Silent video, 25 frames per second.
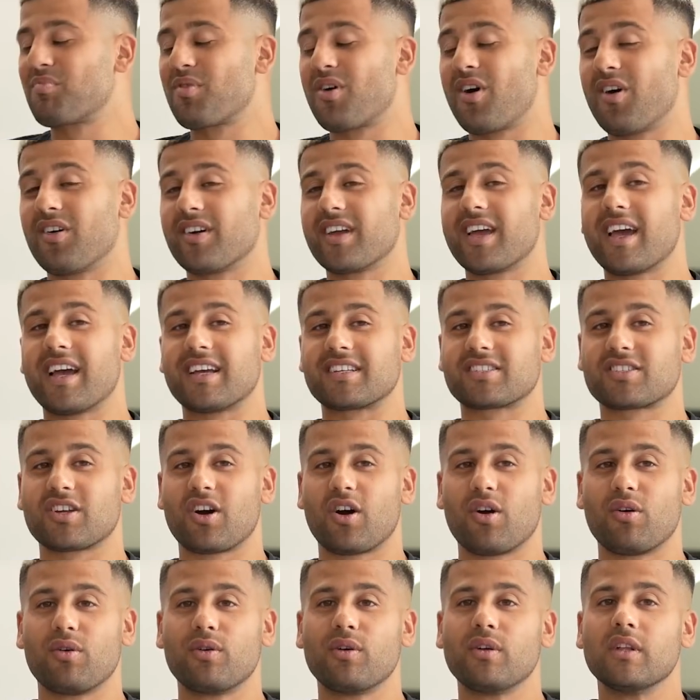Bro, yeah.
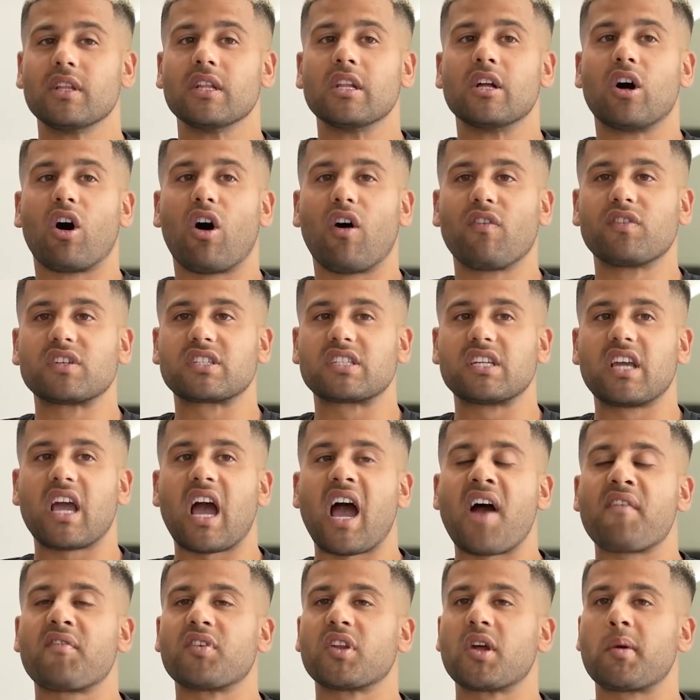So obviously
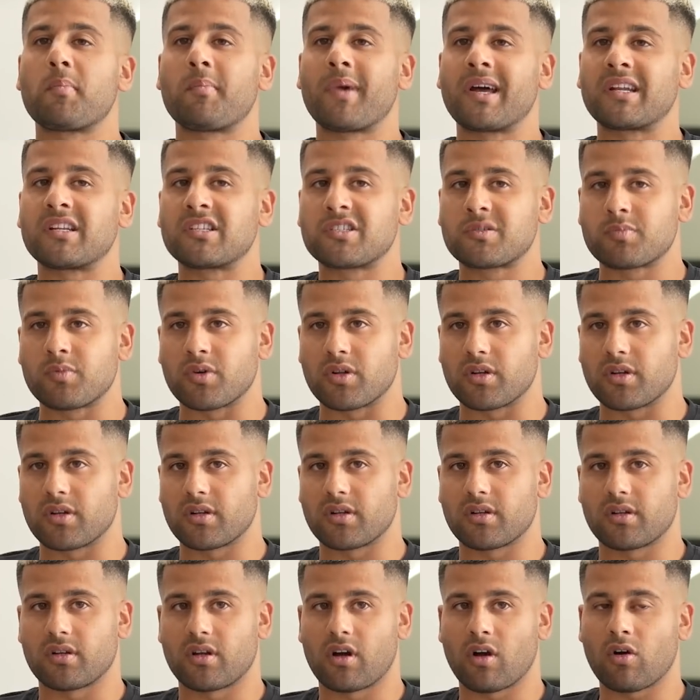having a management,
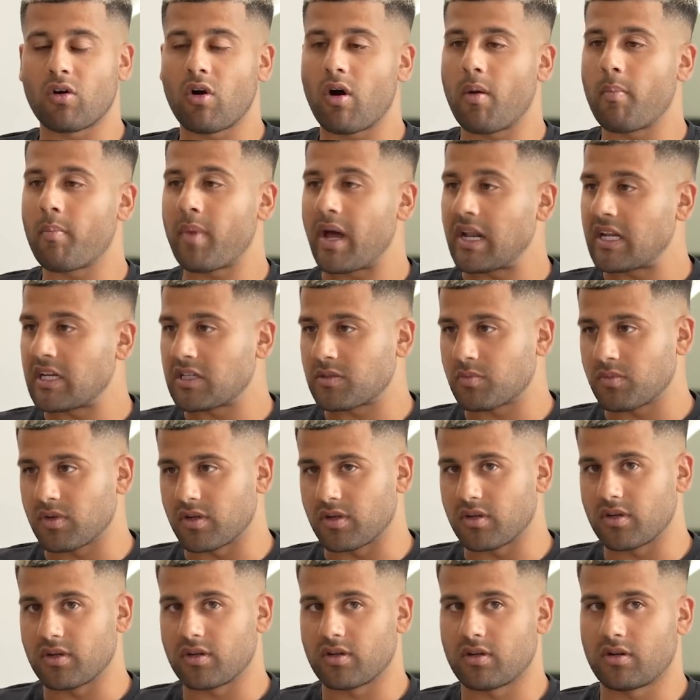I've got a
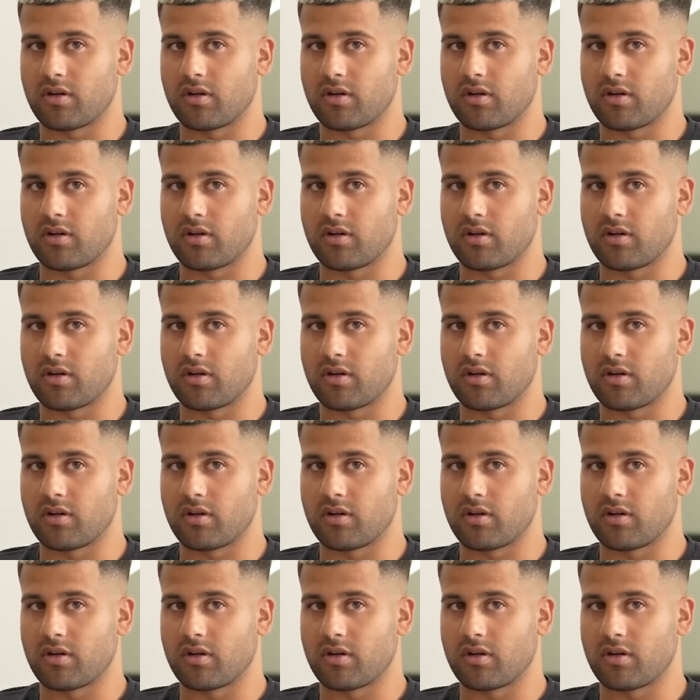management.